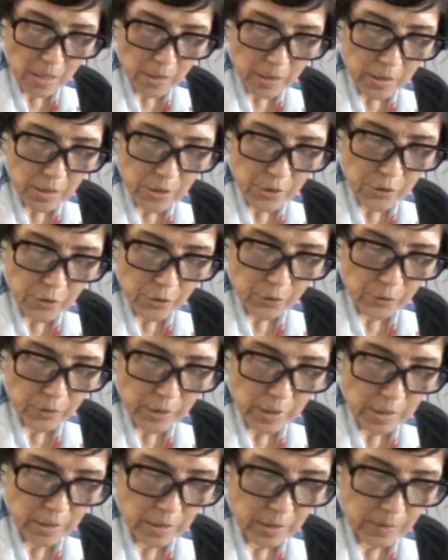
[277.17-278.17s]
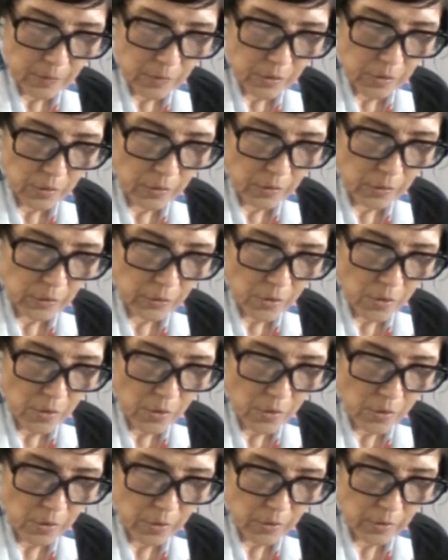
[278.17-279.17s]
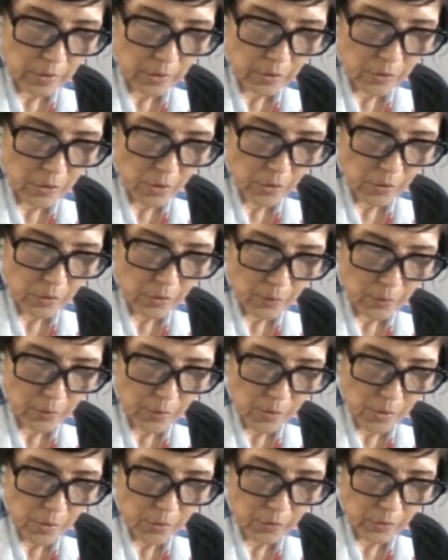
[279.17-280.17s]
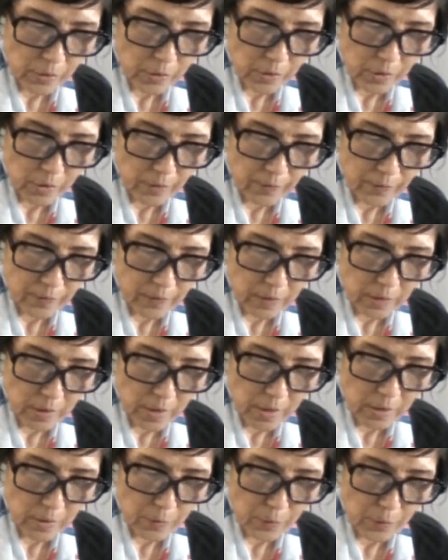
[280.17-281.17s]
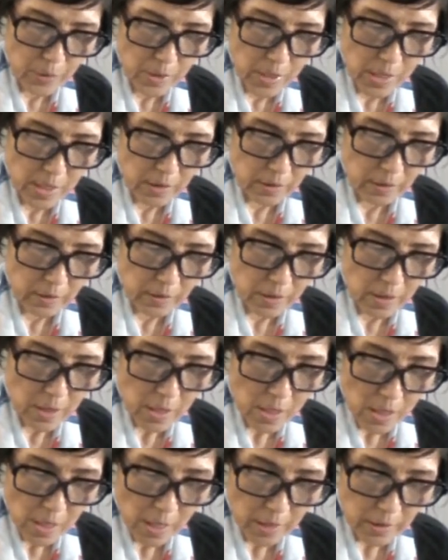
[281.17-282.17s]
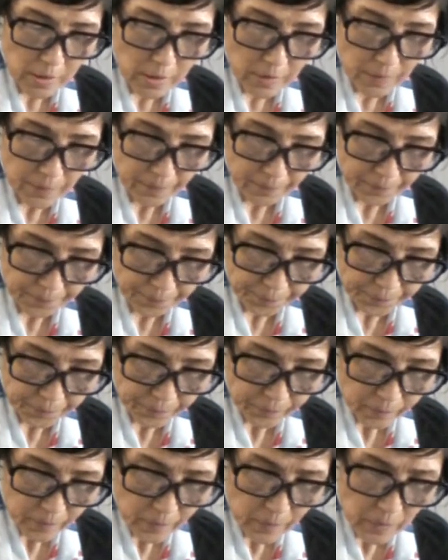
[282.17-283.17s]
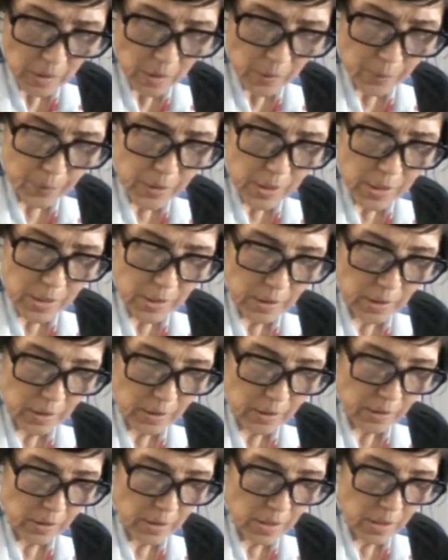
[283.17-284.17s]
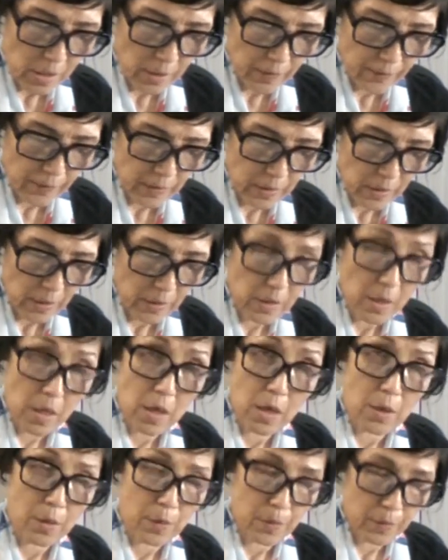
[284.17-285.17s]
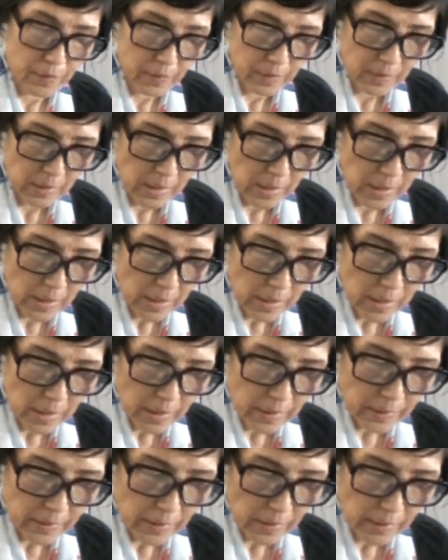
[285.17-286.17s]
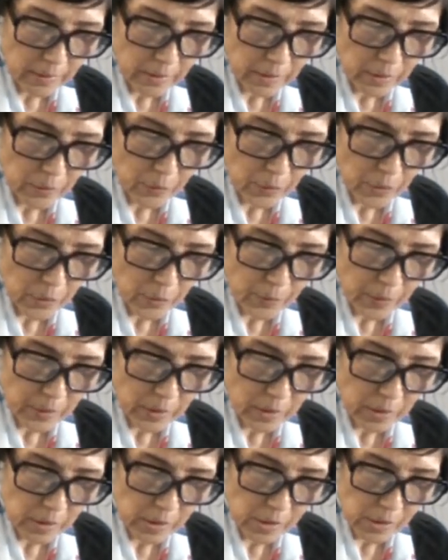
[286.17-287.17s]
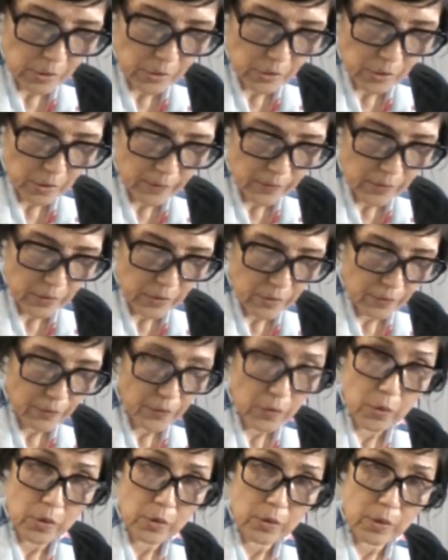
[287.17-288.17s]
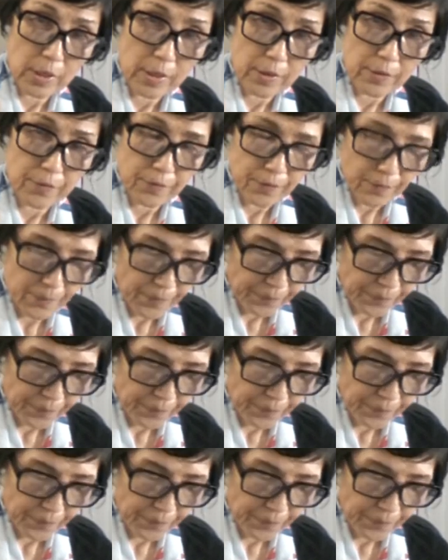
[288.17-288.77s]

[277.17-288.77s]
He shall take him to the door or the doorpost and the priest, and pierce his ear with an awl. Then he will be his servant for life.